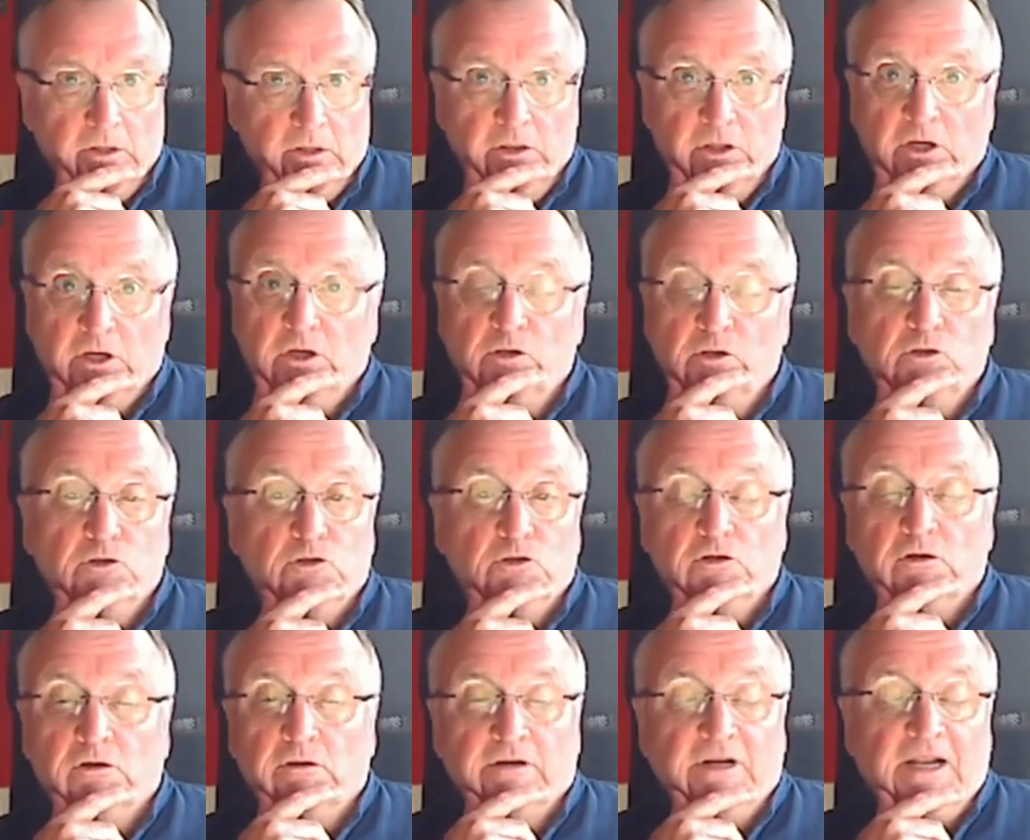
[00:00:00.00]
that can
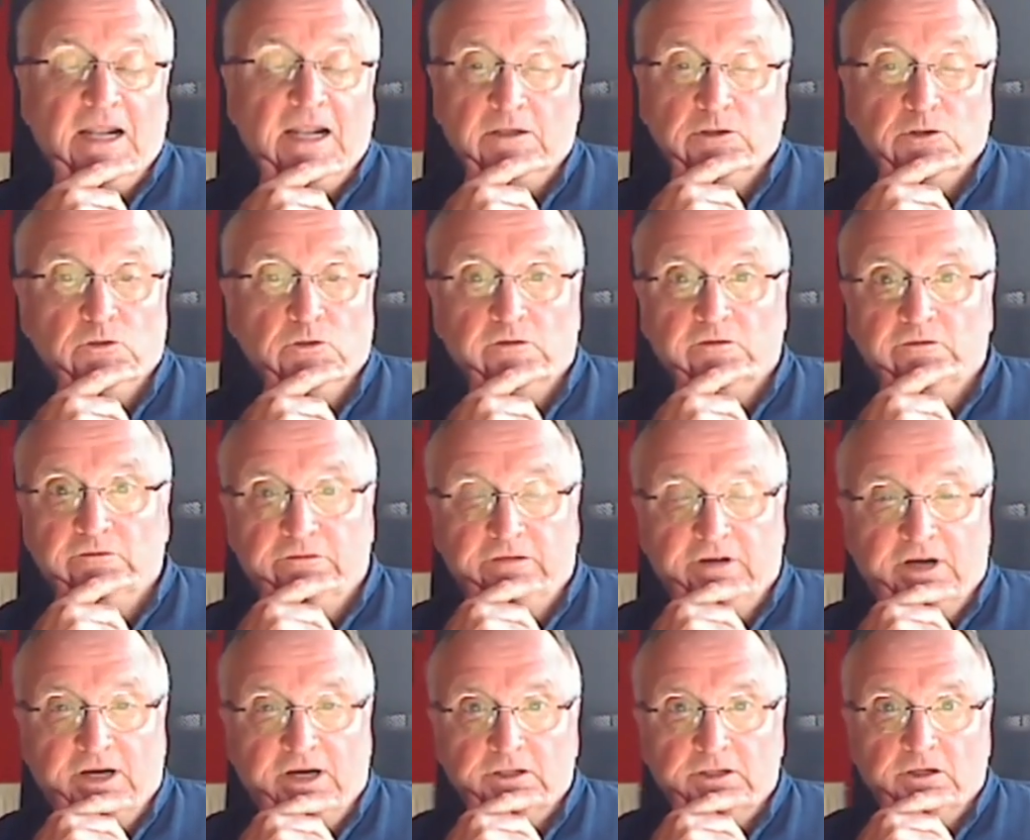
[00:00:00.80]
draw in actual
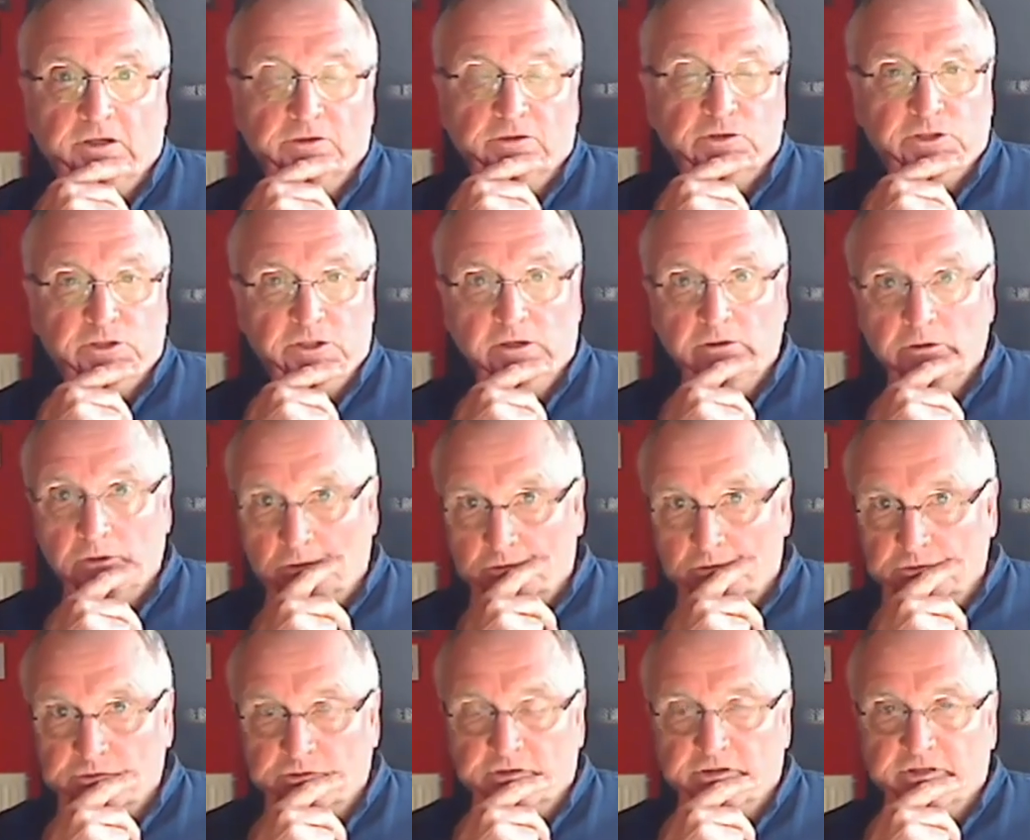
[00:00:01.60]
fact on
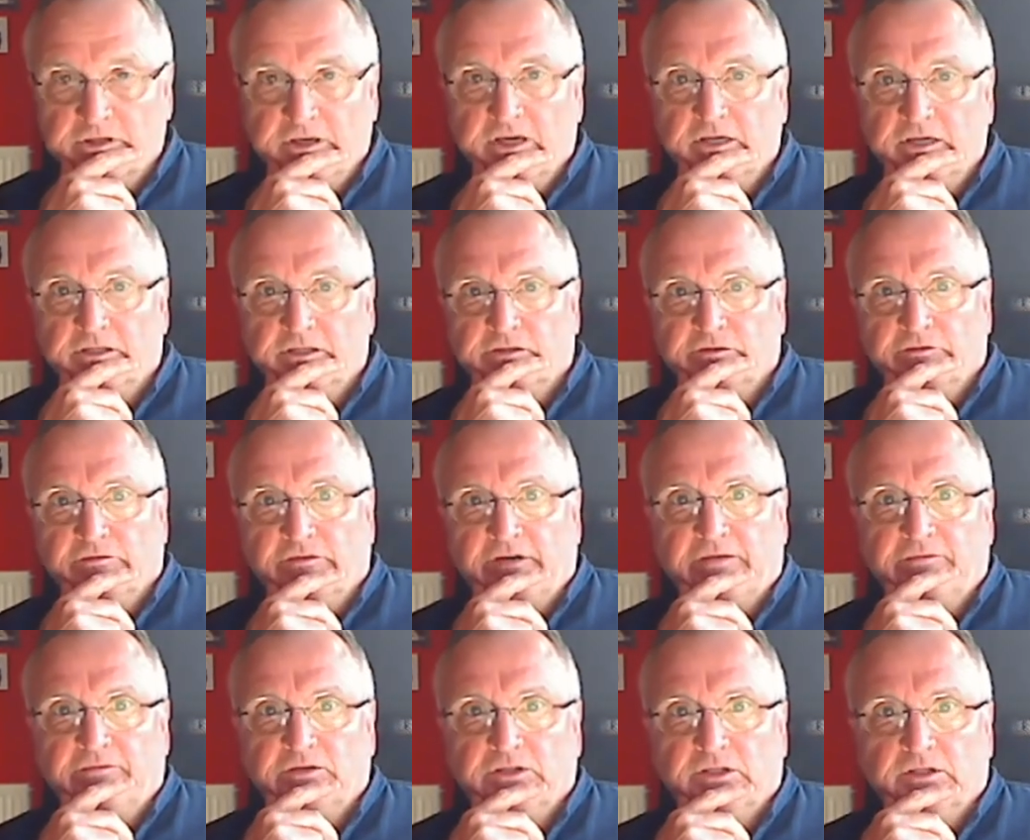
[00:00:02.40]
200 years of
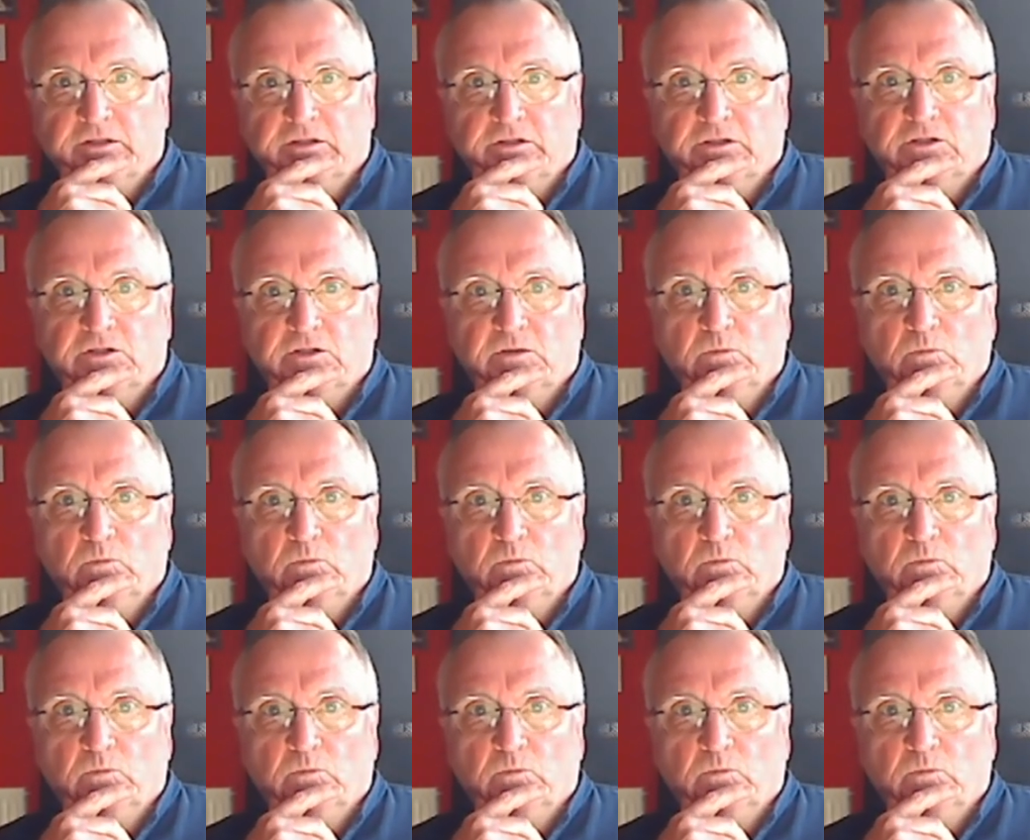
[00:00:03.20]
evidence.